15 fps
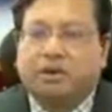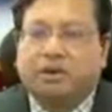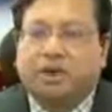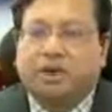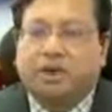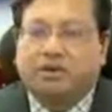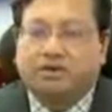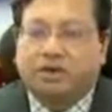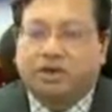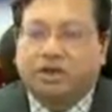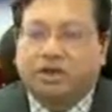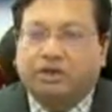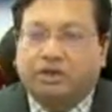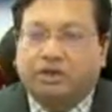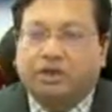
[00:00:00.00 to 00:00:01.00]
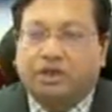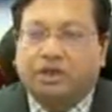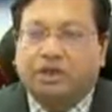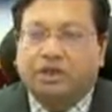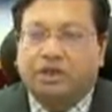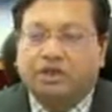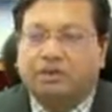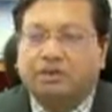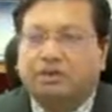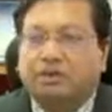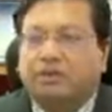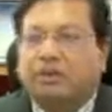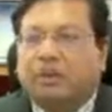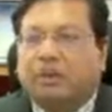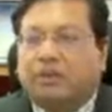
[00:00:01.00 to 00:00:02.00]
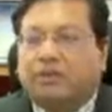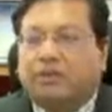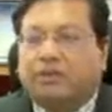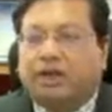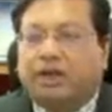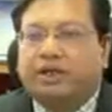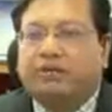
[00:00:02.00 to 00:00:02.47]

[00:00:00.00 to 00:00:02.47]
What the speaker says: electronic toll collection where